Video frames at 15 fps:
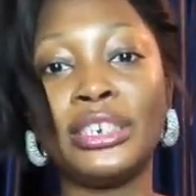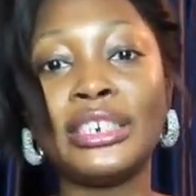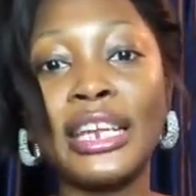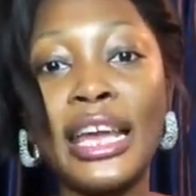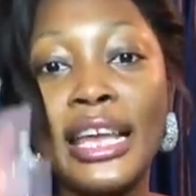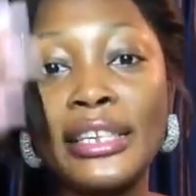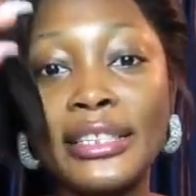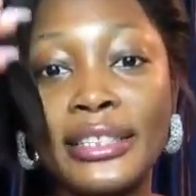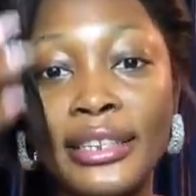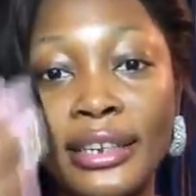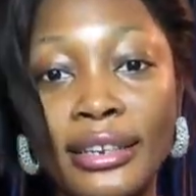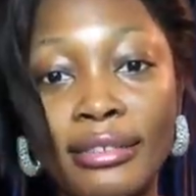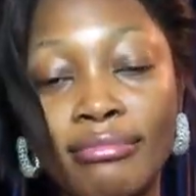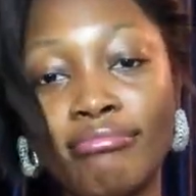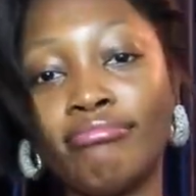next
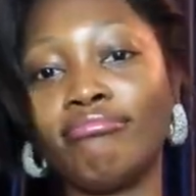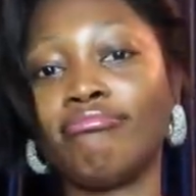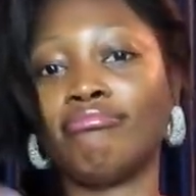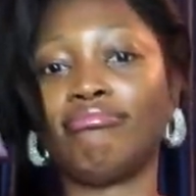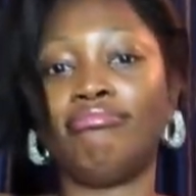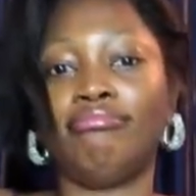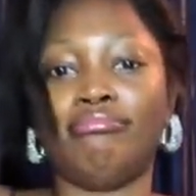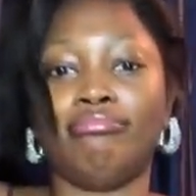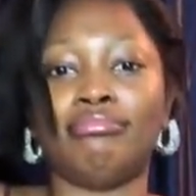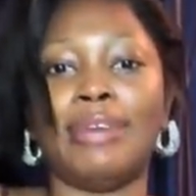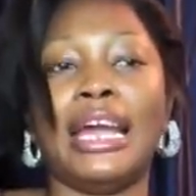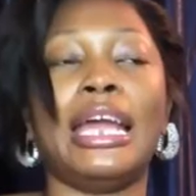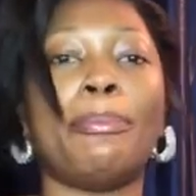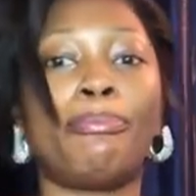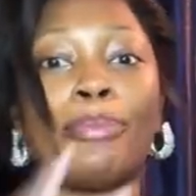thing,
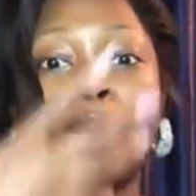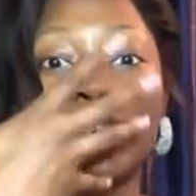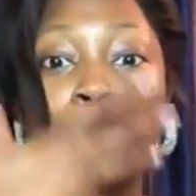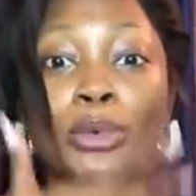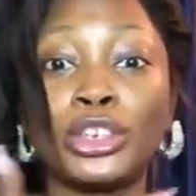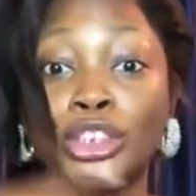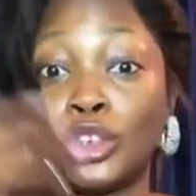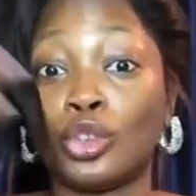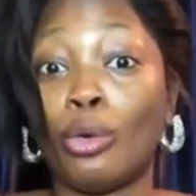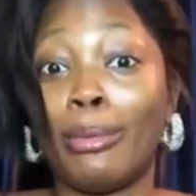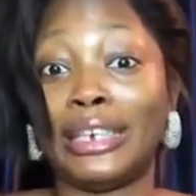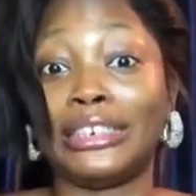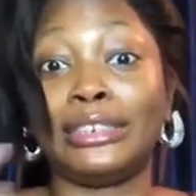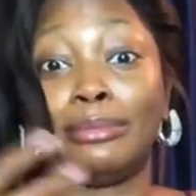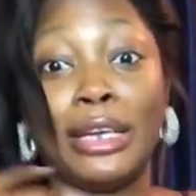my passport is not
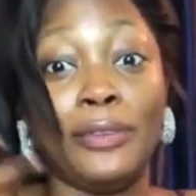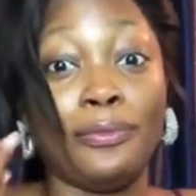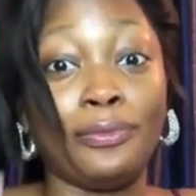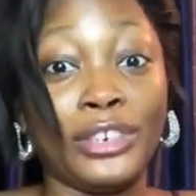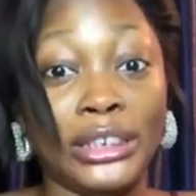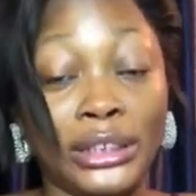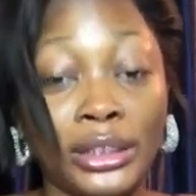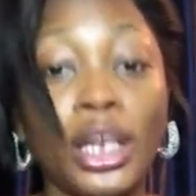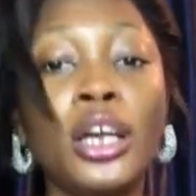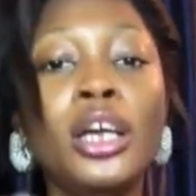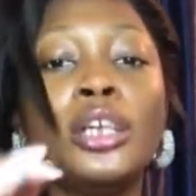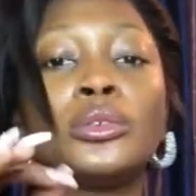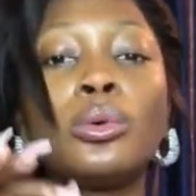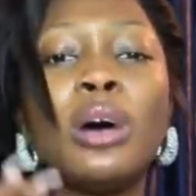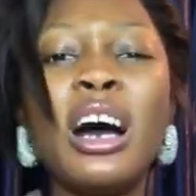matching my face.
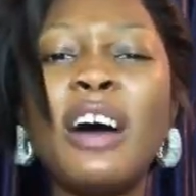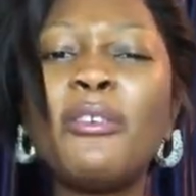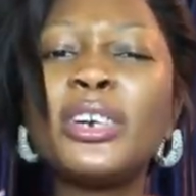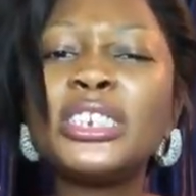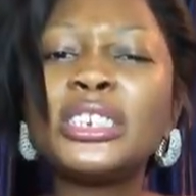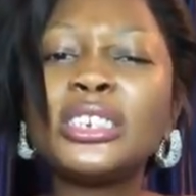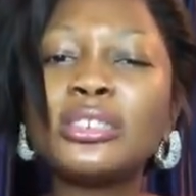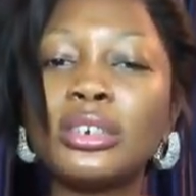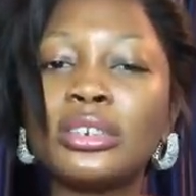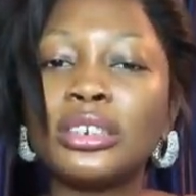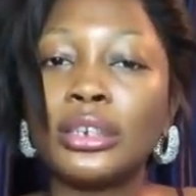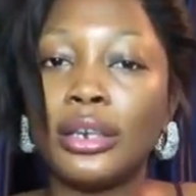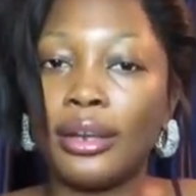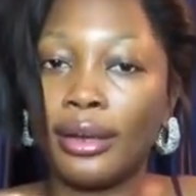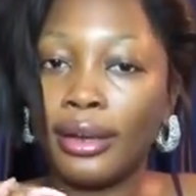To have
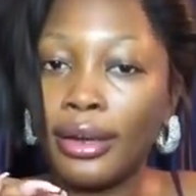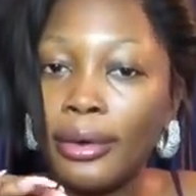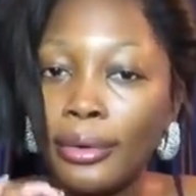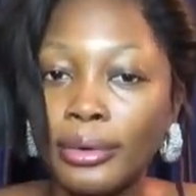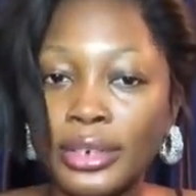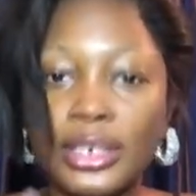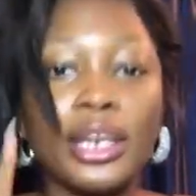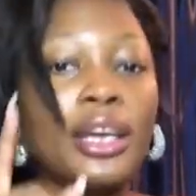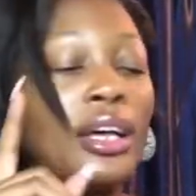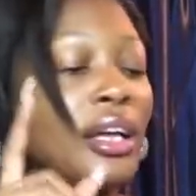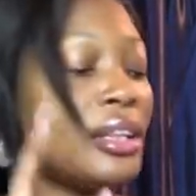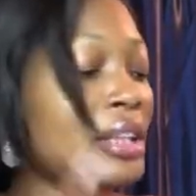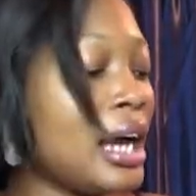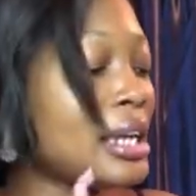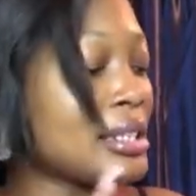such a Herod,
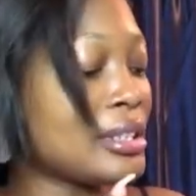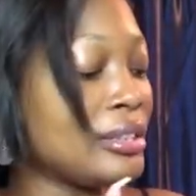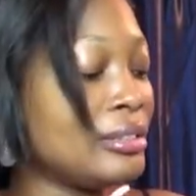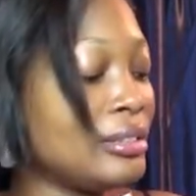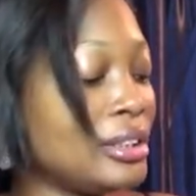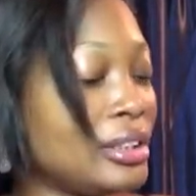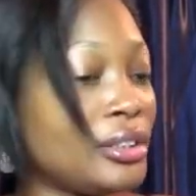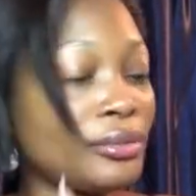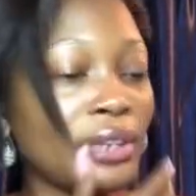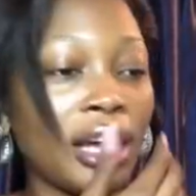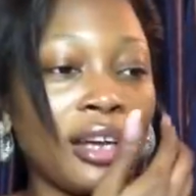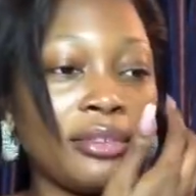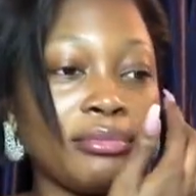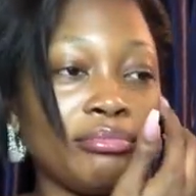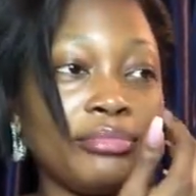that's the reason.
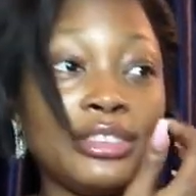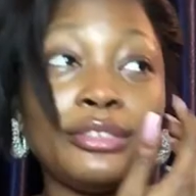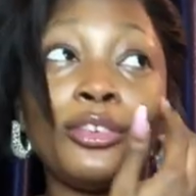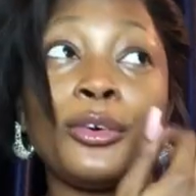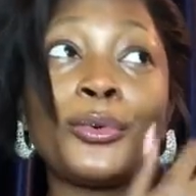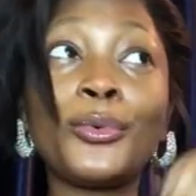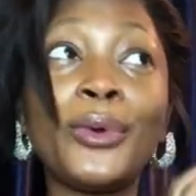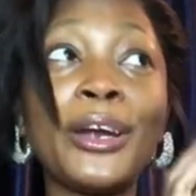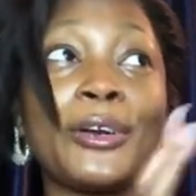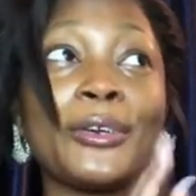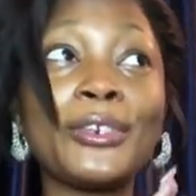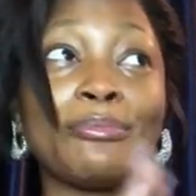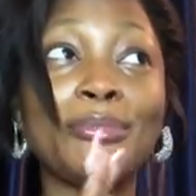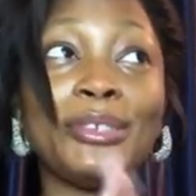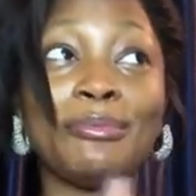Uncle
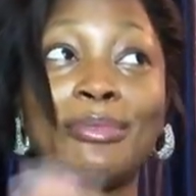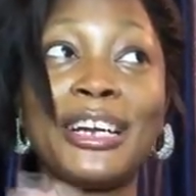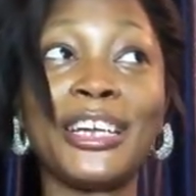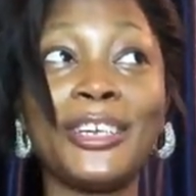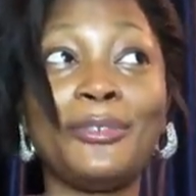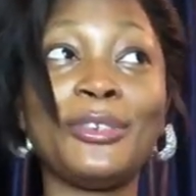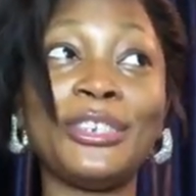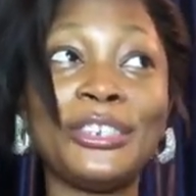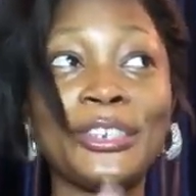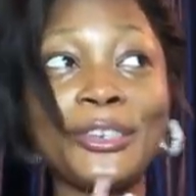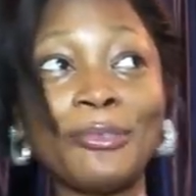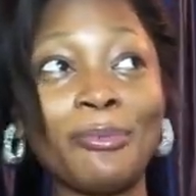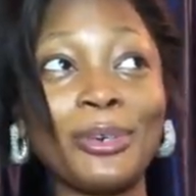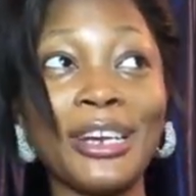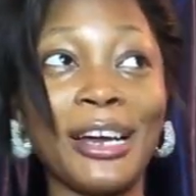Herod, me by
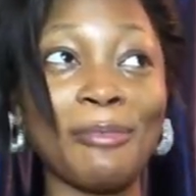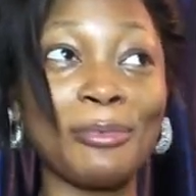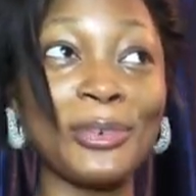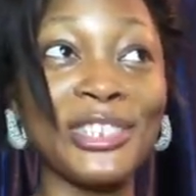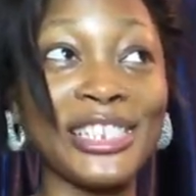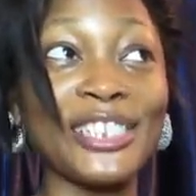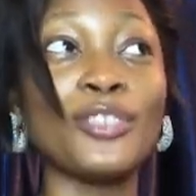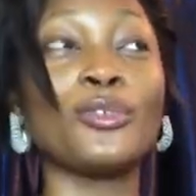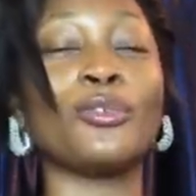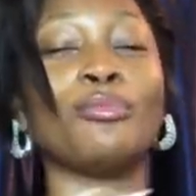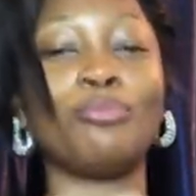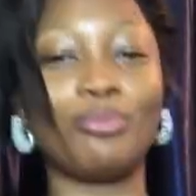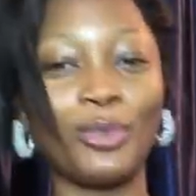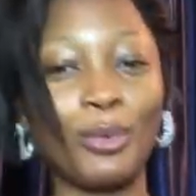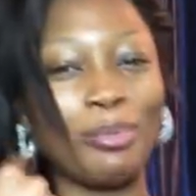brother Moses, or
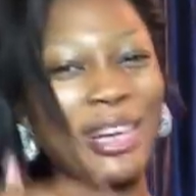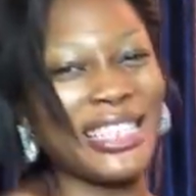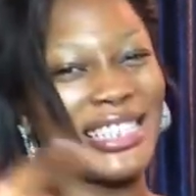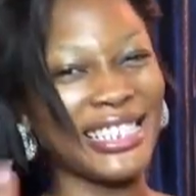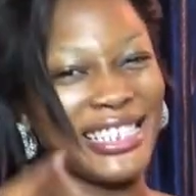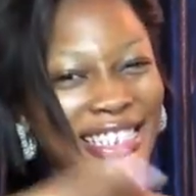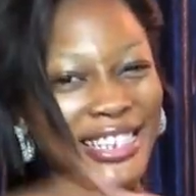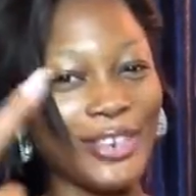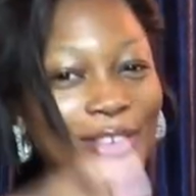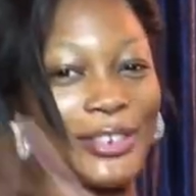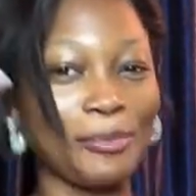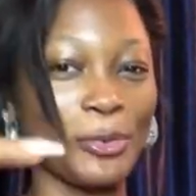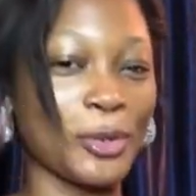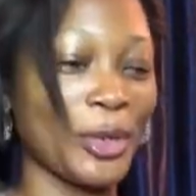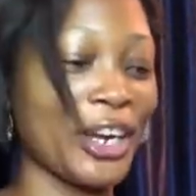past tense,
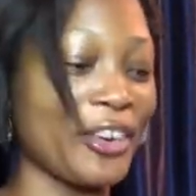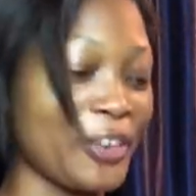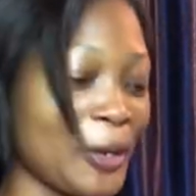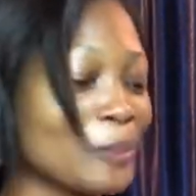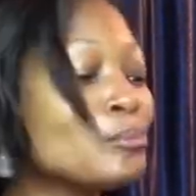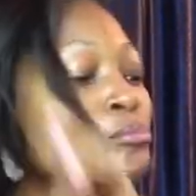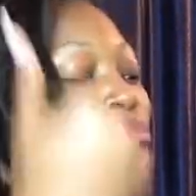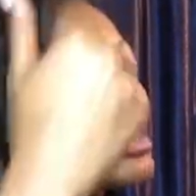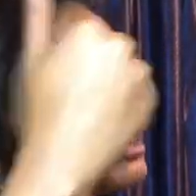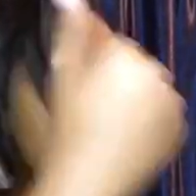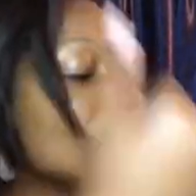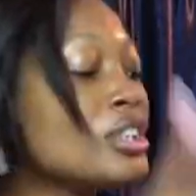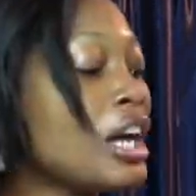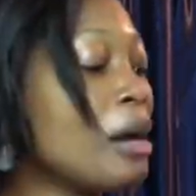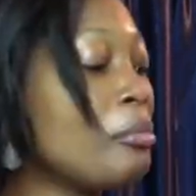Herod, was allowing.
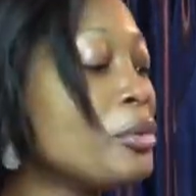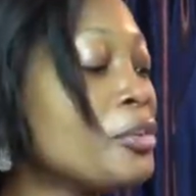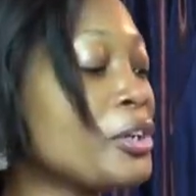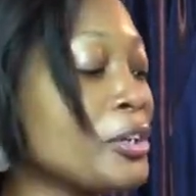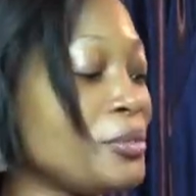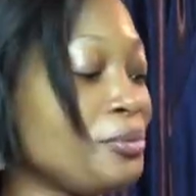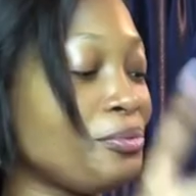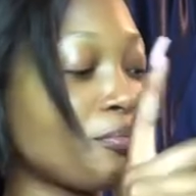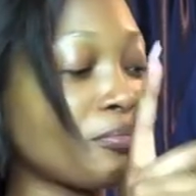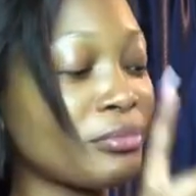So now moving on.